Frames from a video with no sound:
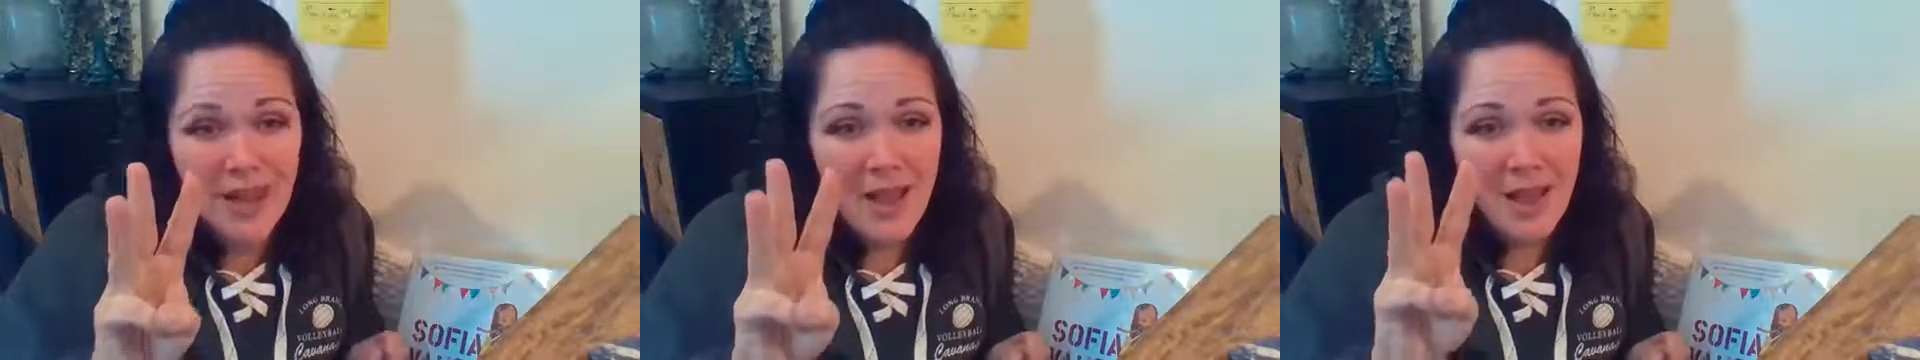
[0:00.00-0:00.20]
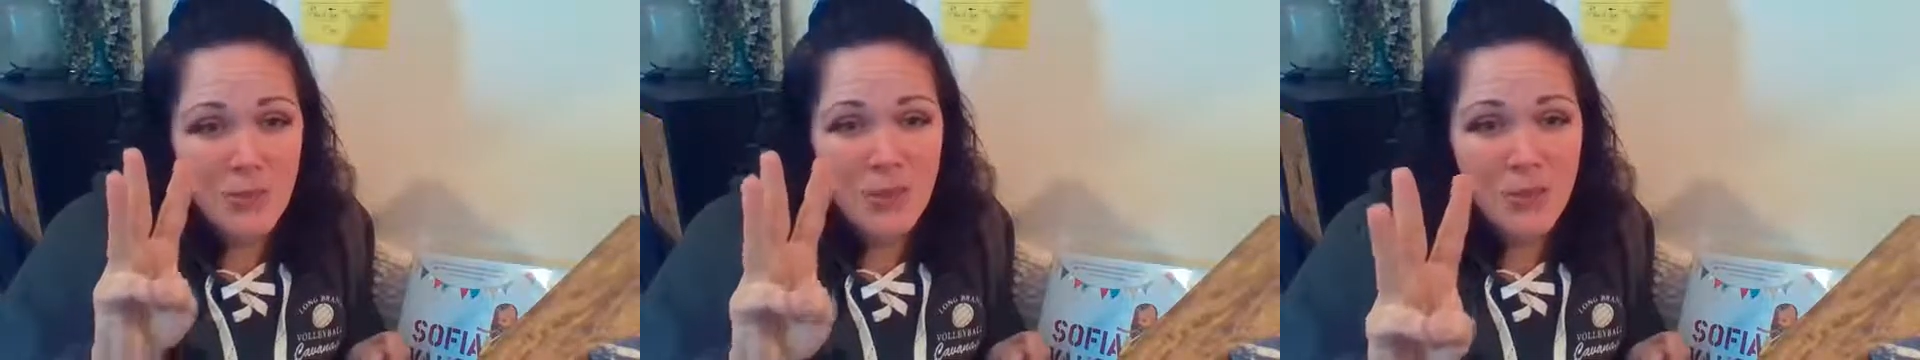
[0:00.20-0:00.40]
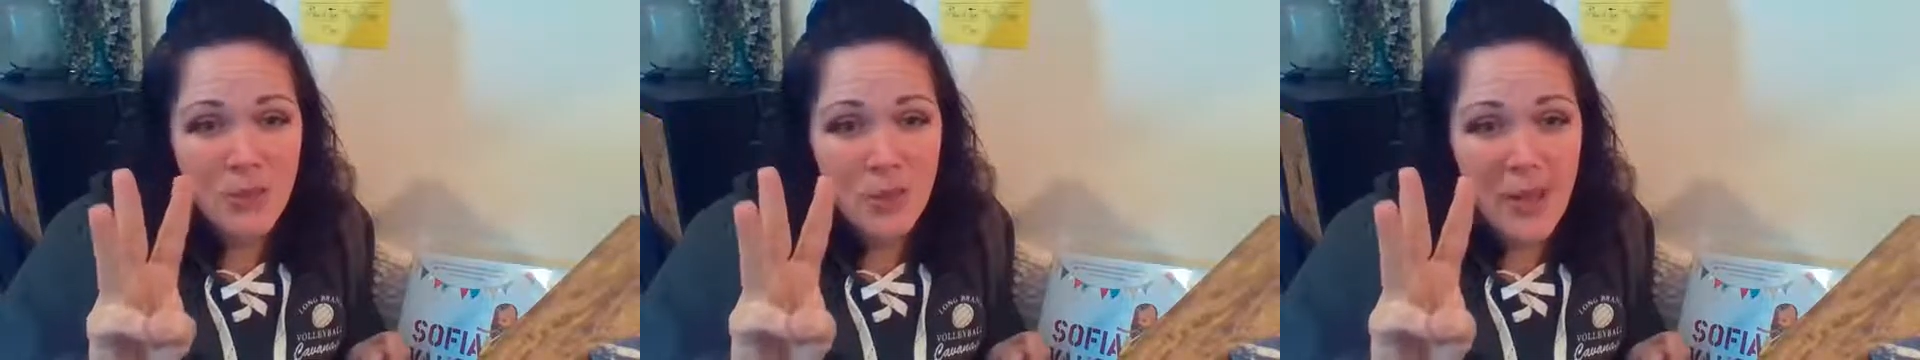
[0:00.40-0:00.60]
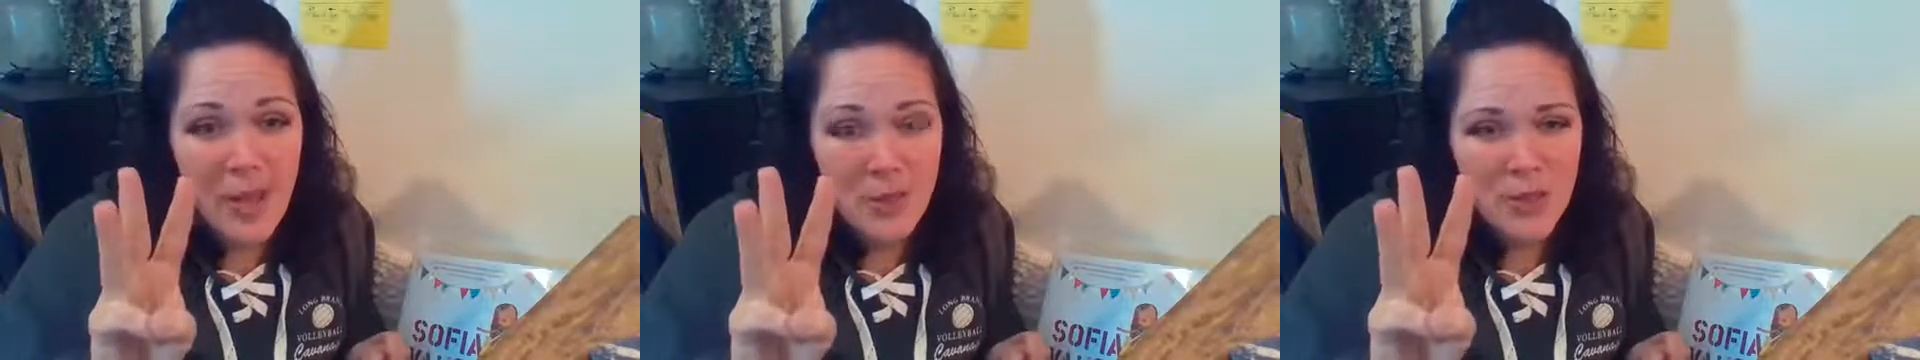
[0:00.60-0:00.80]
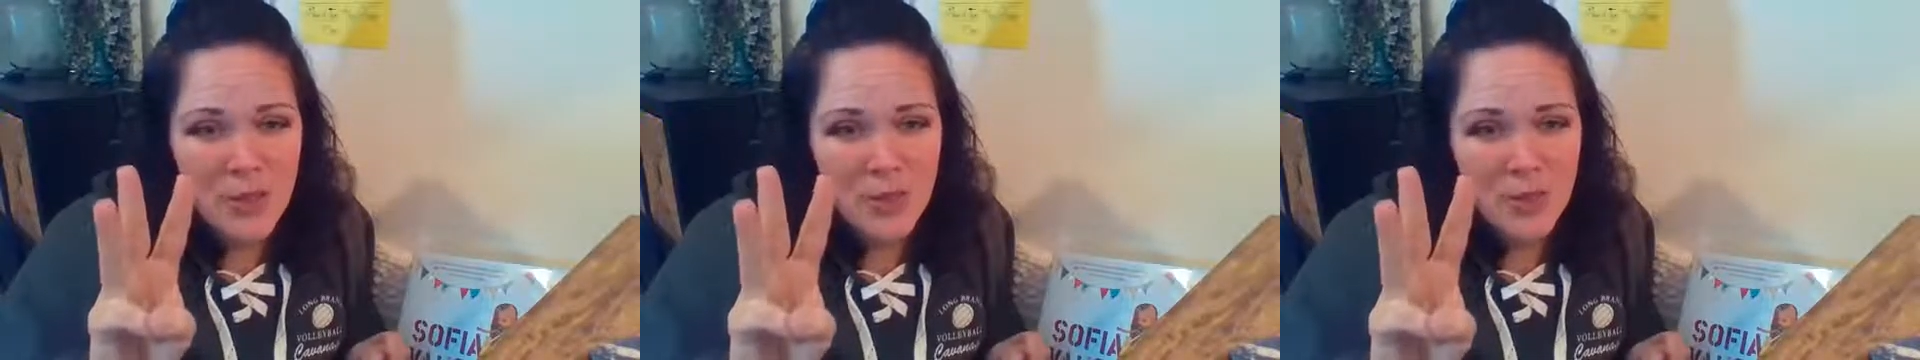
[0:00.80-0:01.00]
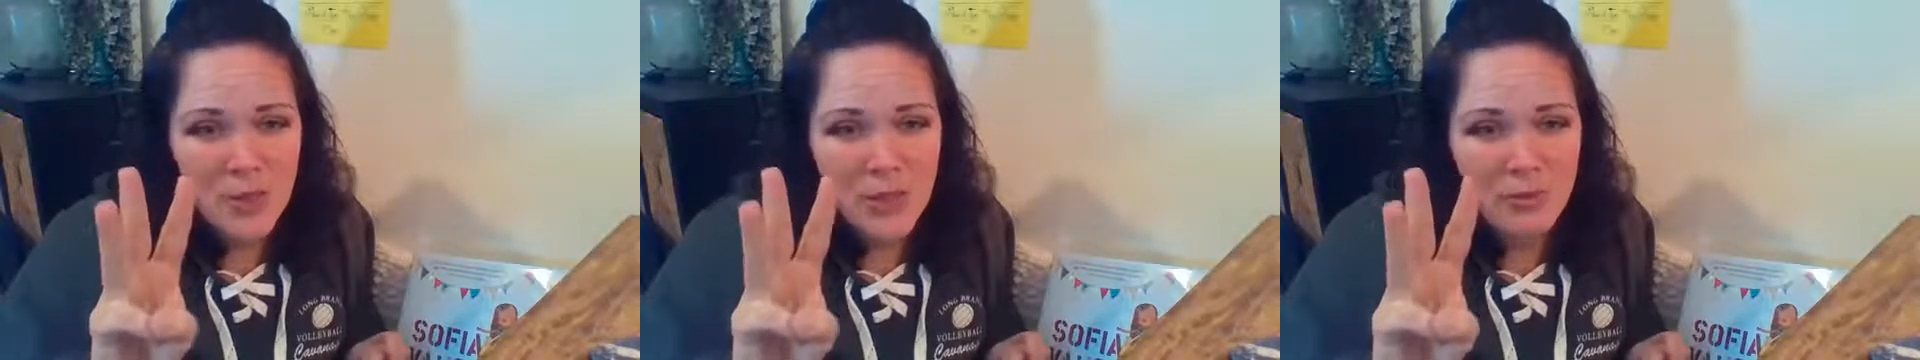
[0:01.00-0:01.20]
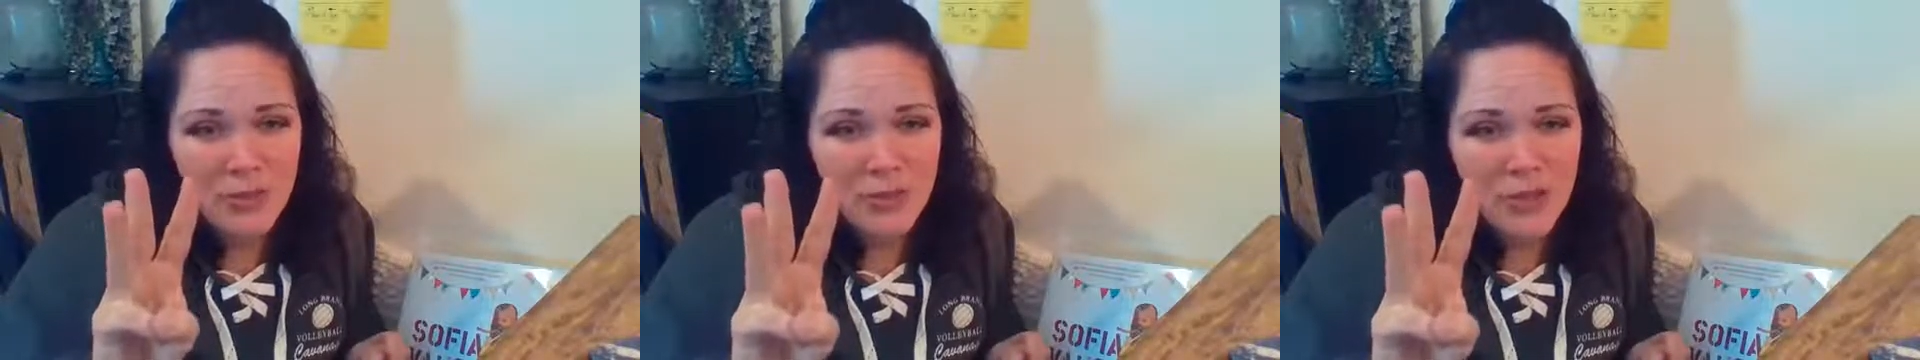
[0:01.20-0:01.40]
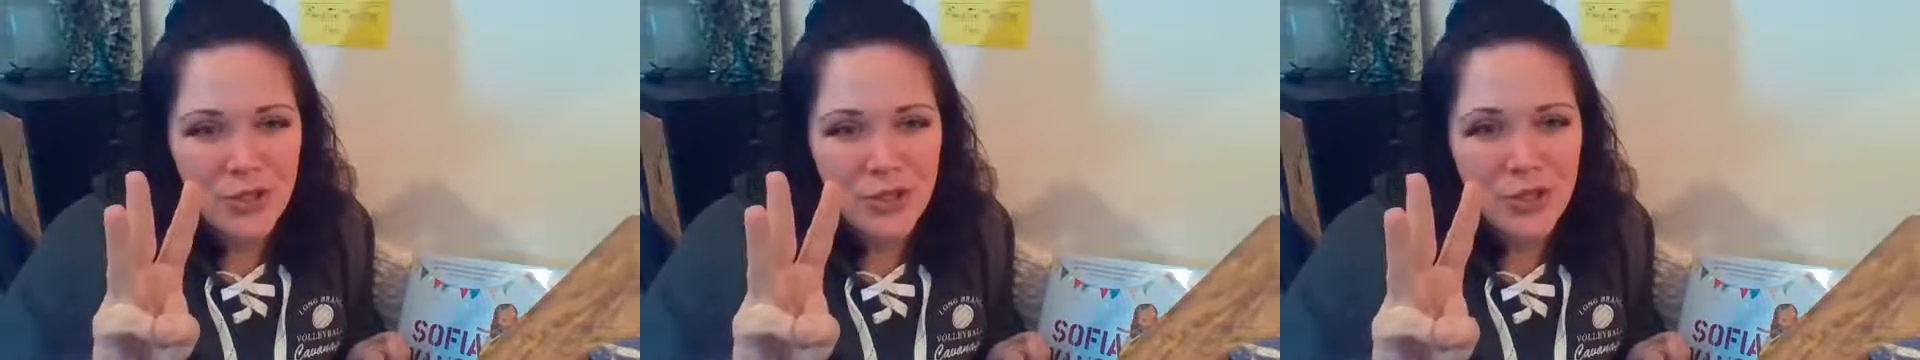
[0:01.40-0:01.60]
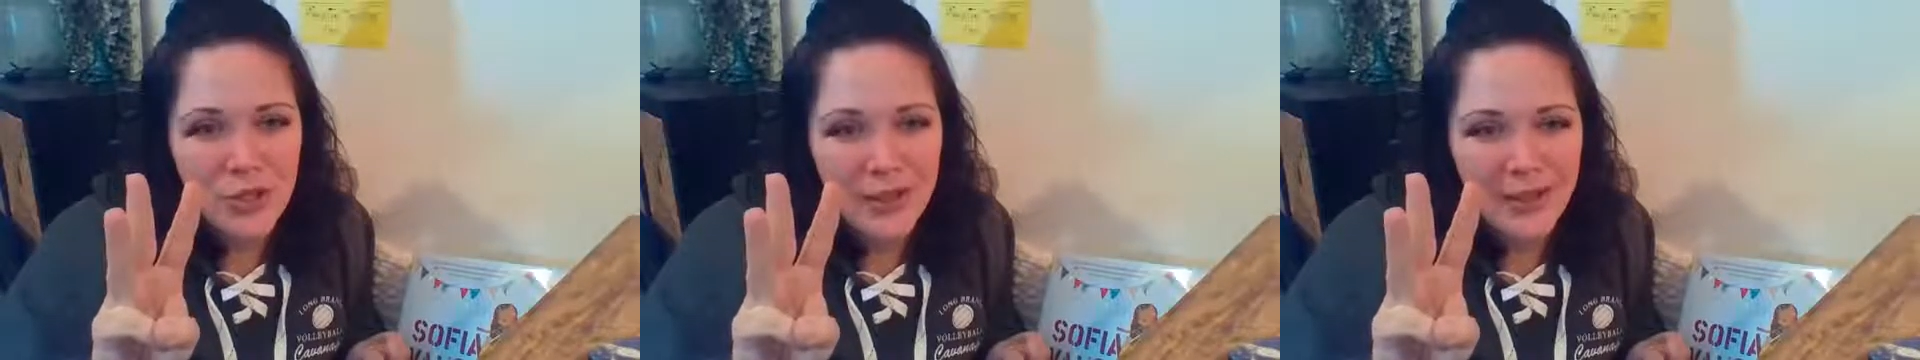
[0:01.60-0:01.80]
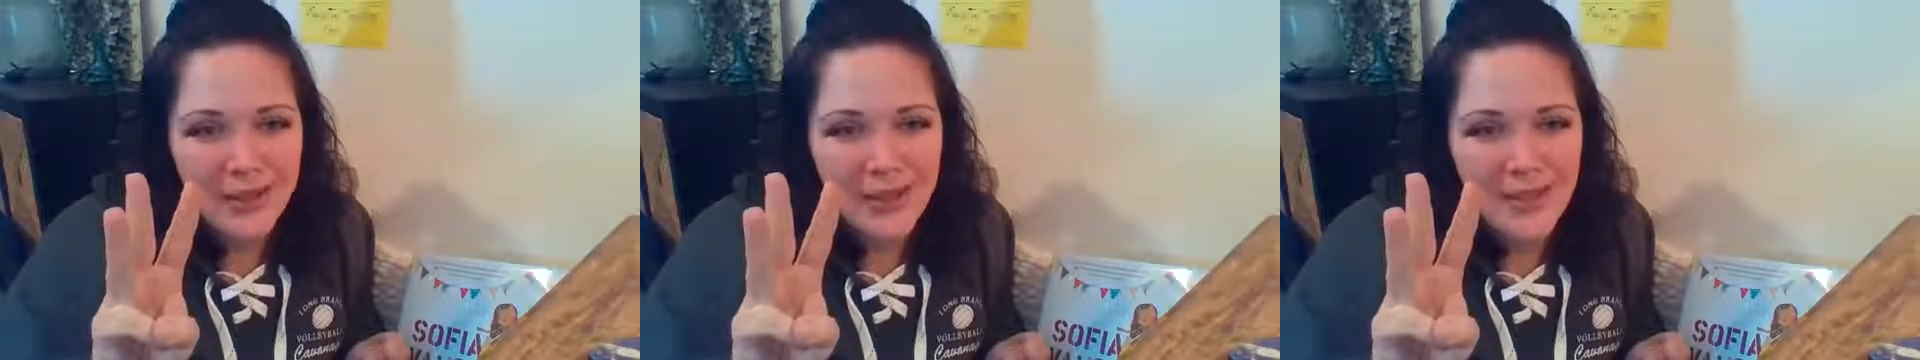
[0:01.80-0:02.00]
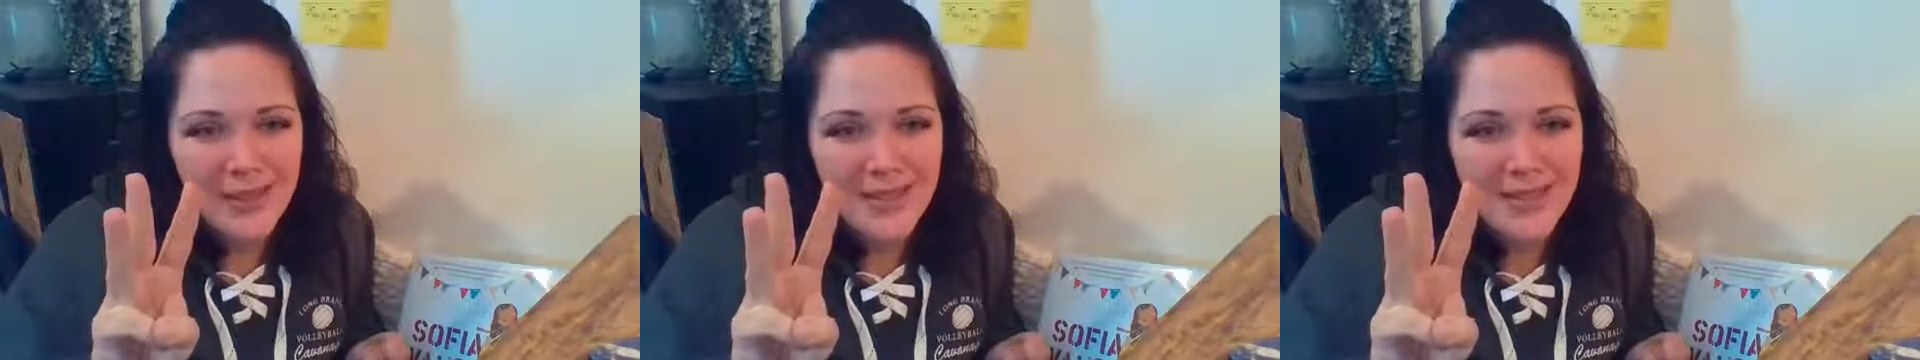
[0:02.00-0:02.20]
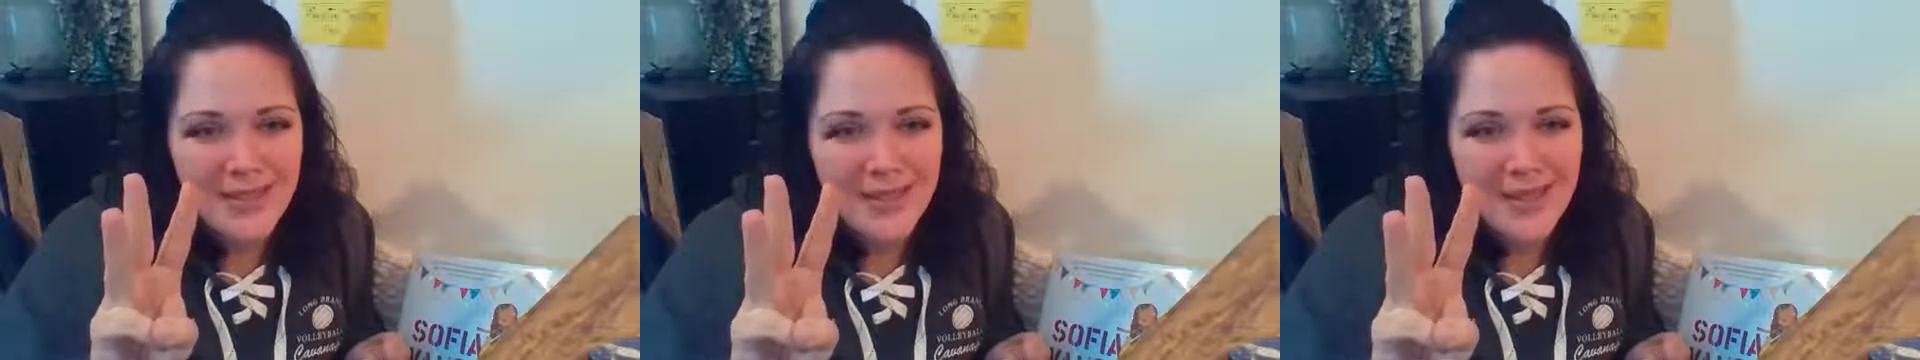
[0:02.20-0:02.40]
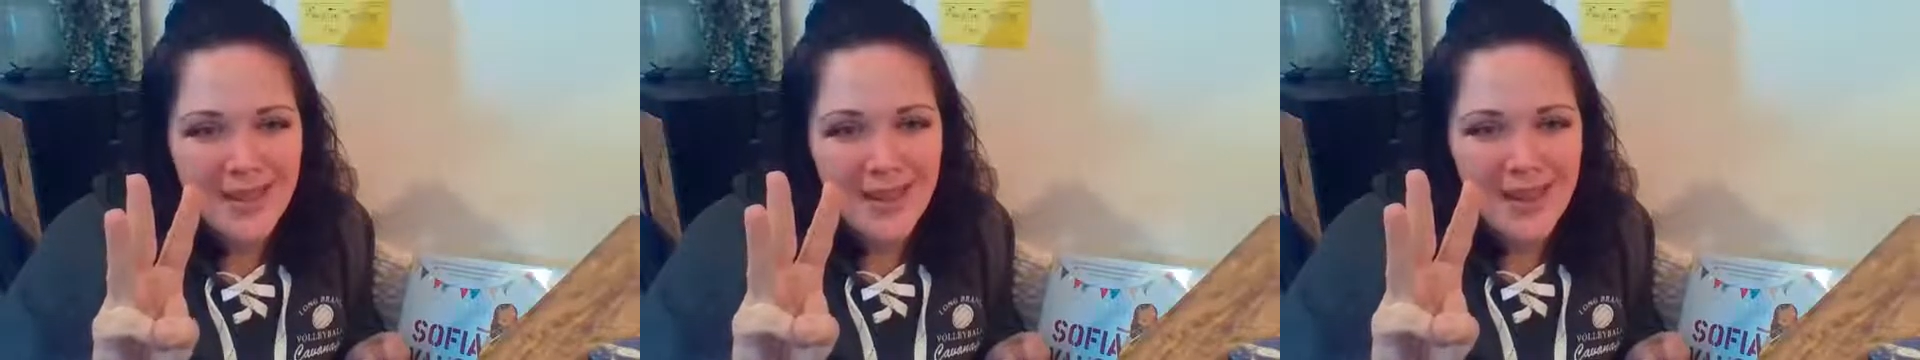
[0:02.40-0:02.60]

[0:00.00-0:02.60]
I'm so happy you were able to join us